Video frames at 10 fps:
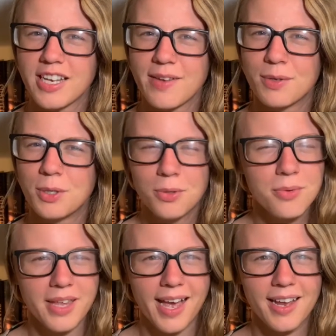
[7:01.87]
even knew
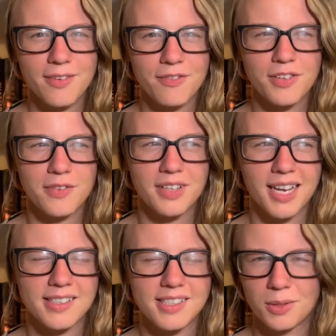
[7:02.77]
that, if
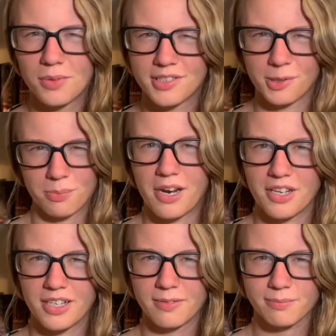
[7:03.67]
Caspian was his
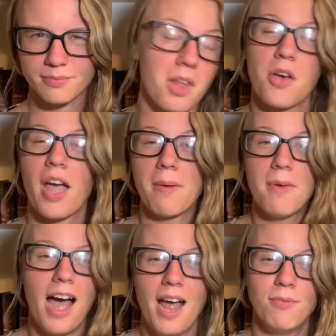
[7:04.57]
brother. Okay,
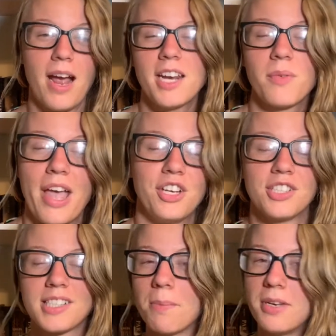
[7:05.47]
I right away
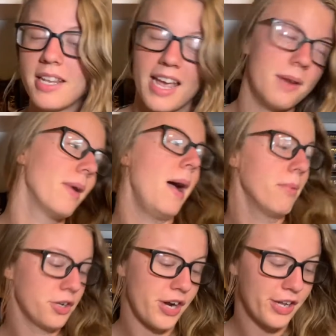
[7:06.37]
just skipped to the end, but I'm
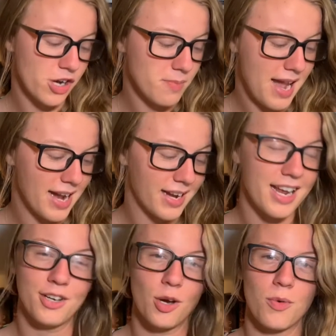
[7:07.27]
going to try to go back
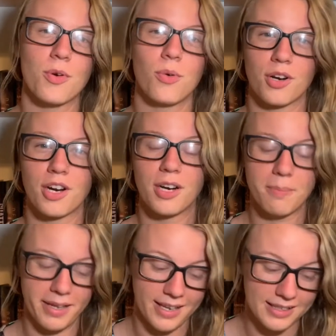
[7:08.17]
and go in order
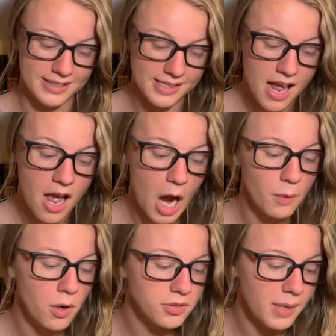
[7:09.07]
because I
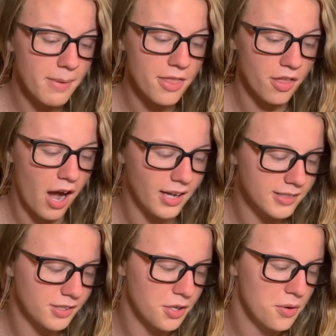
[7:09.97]
wrote down my thoughts,
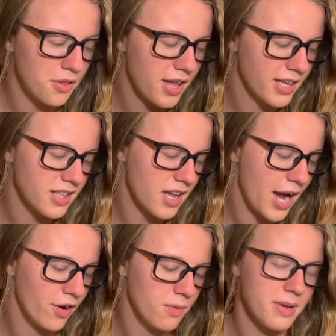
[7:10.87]
so you'd think that
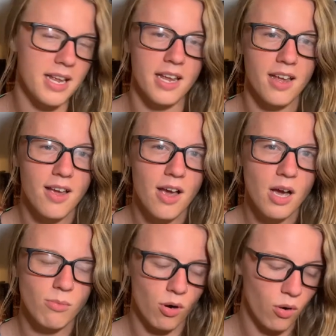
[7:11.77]
I would be
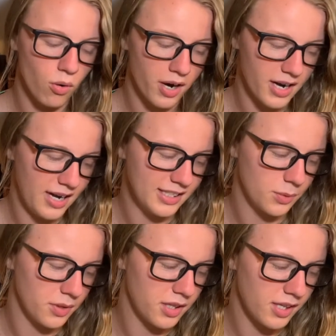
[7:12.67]
more organized
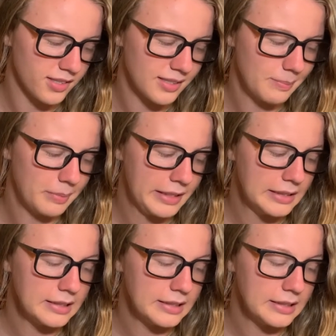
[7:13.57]
with this, but...